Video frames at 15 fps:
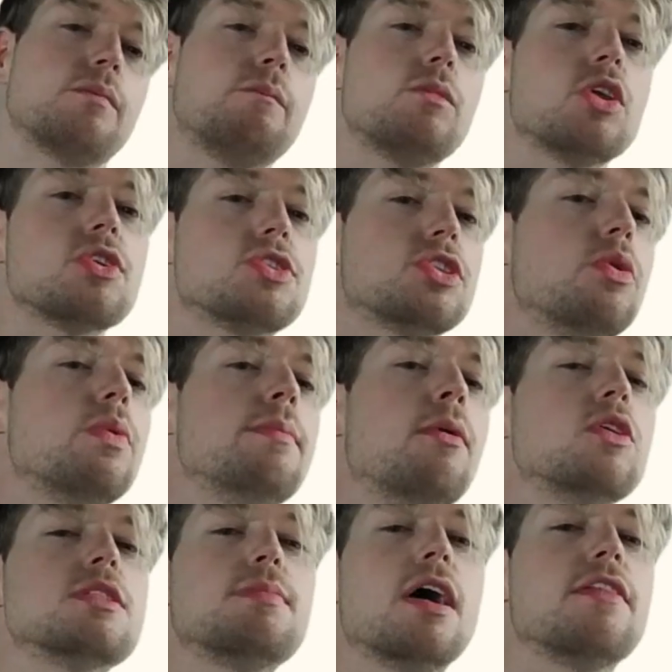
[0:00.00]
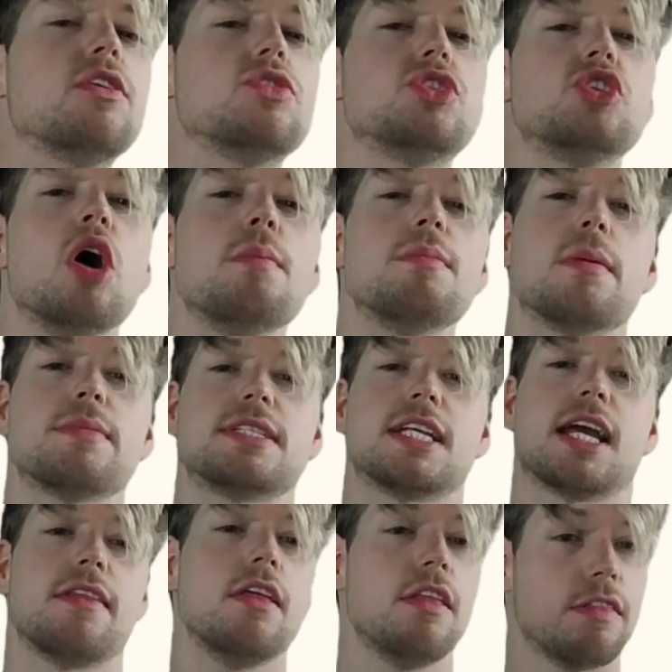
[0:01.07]
So we multiply those top numbers
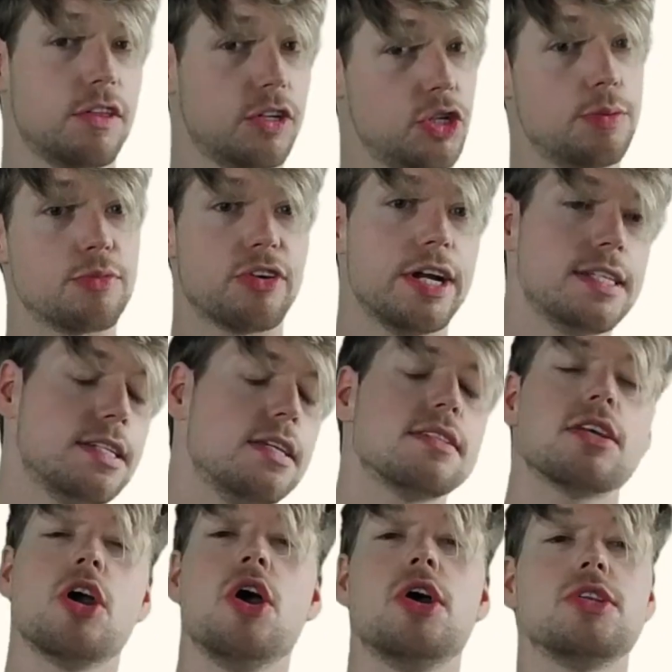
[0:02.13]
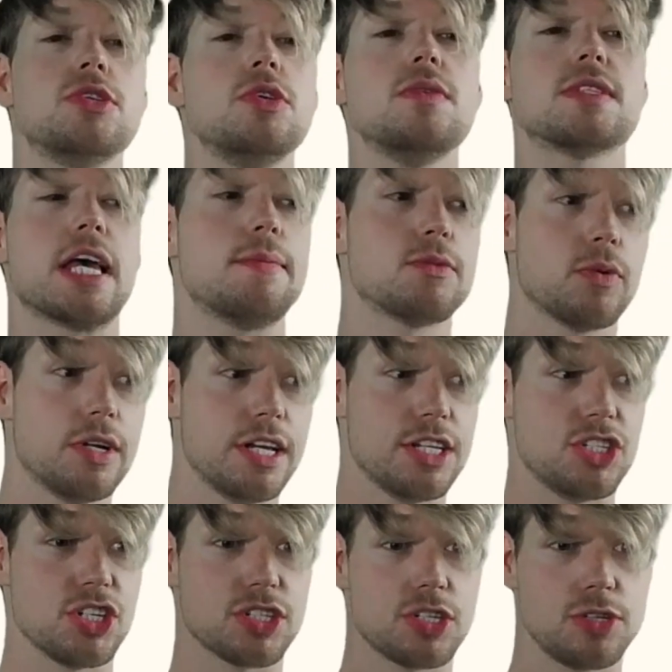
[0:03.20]
together, the numerators. 2 × 1 is
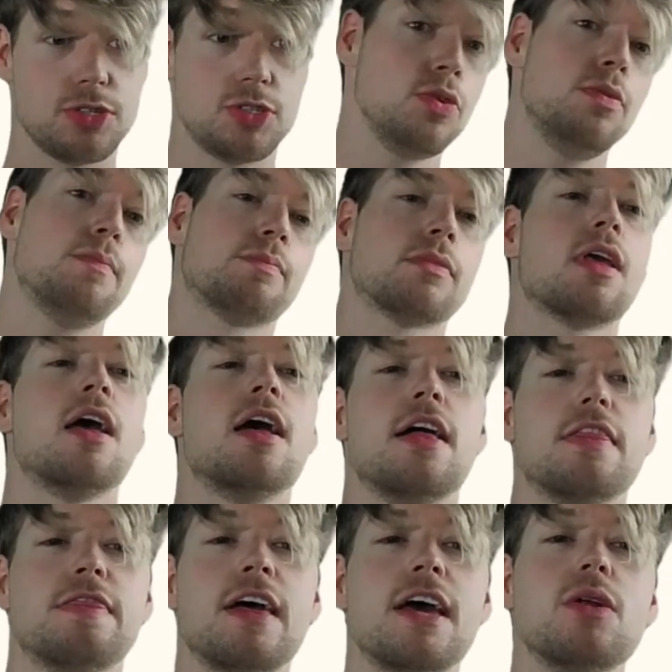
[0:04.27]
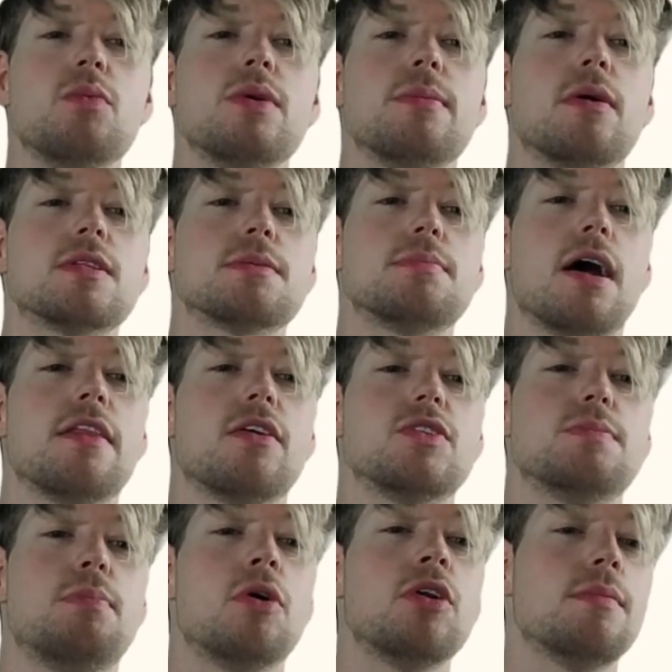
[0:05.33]
just 2. Then we multiply those
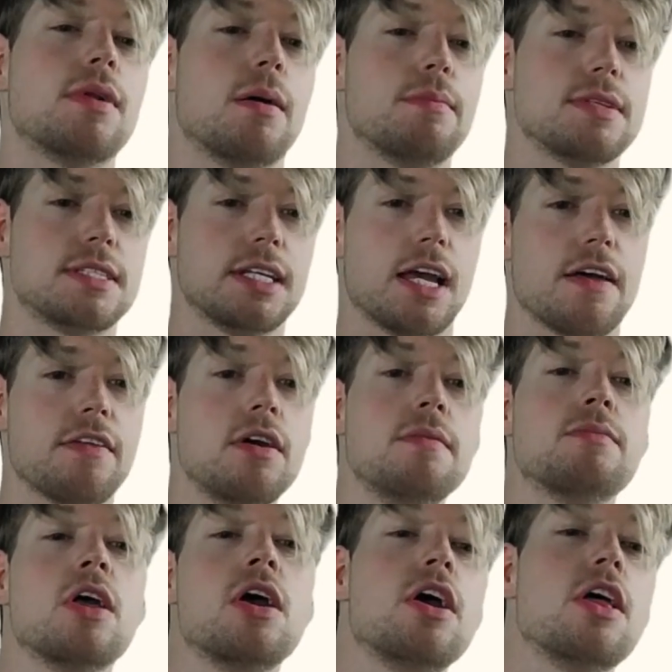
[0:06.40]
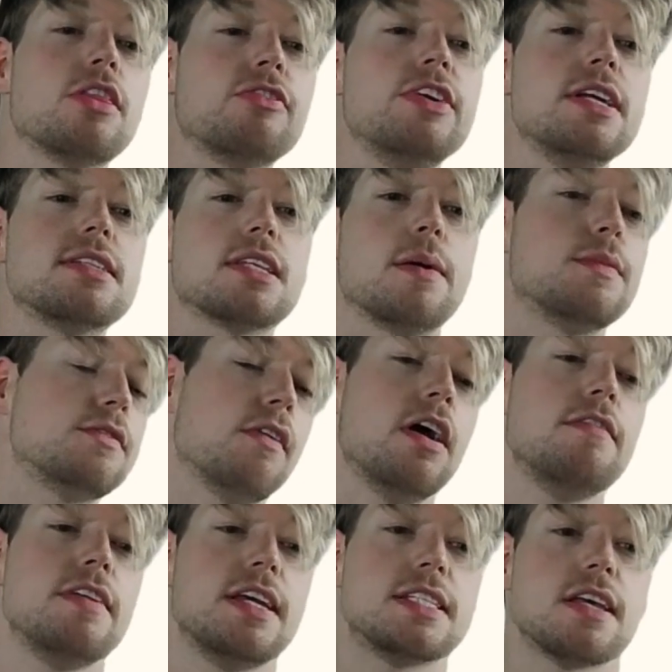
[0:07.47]
bottom numbers together. 3 ×
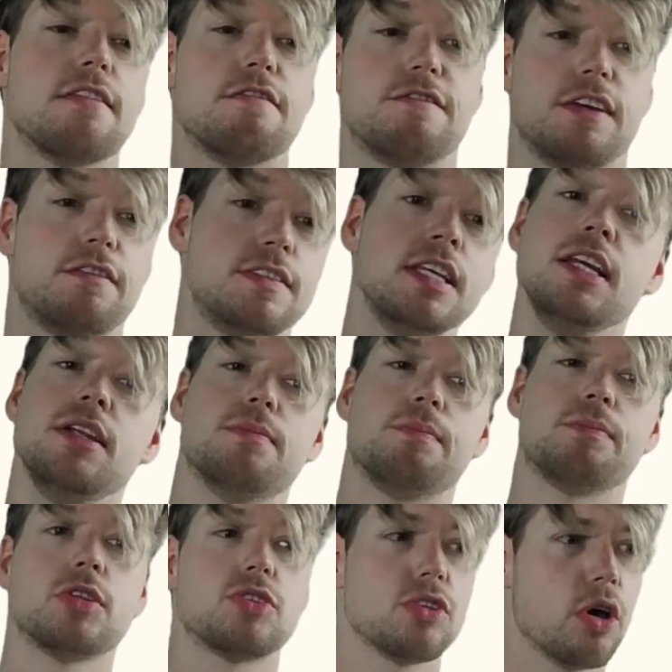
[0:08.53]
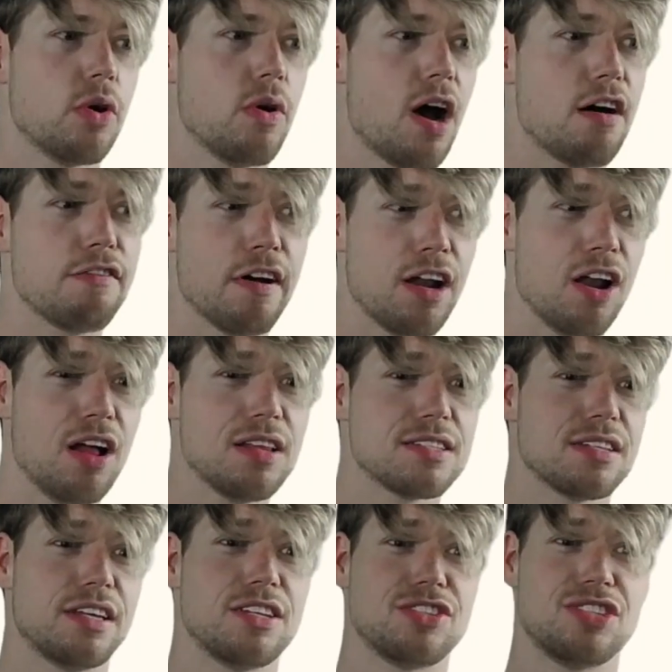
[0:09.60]
5 is 15. So our final
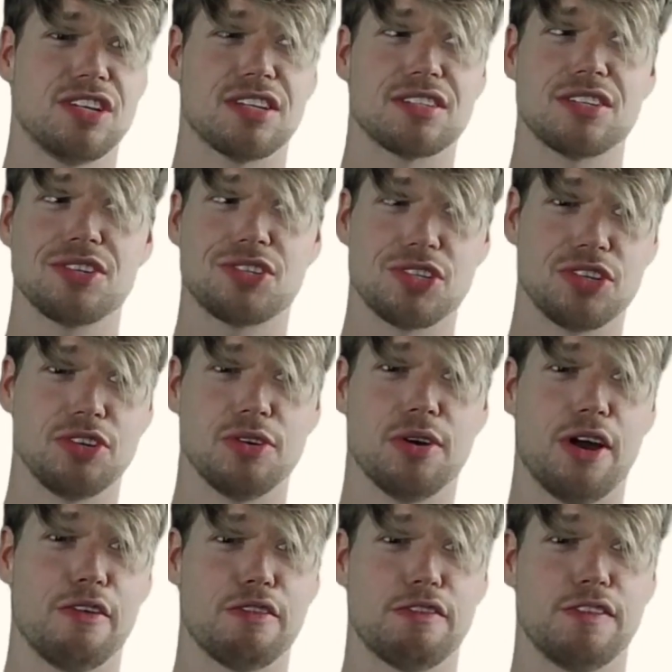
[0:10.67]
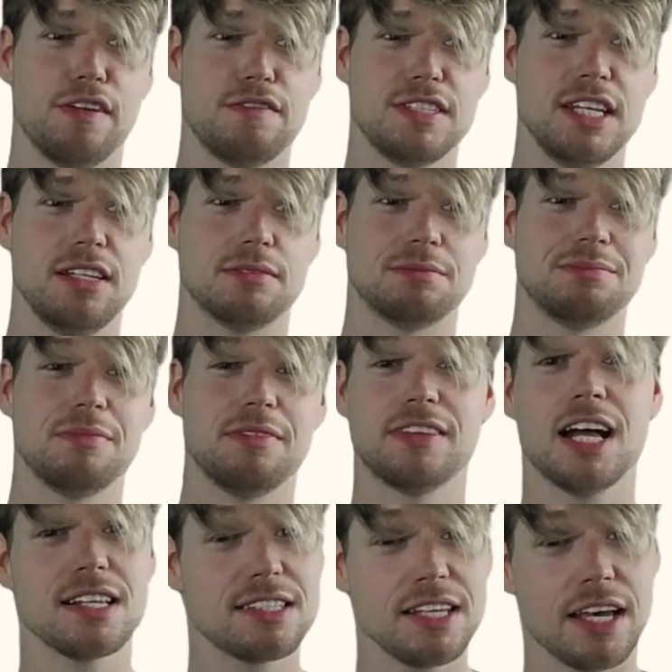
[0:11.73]
answer is just 2/15.
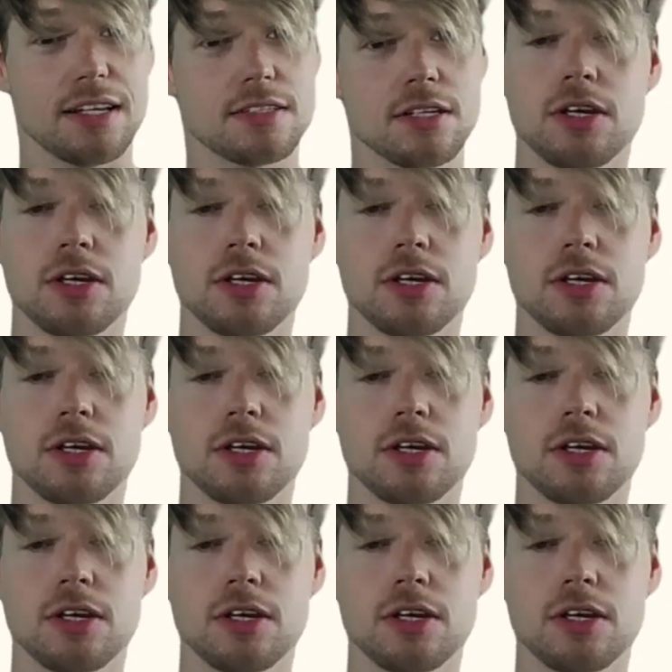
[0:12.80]
That's it.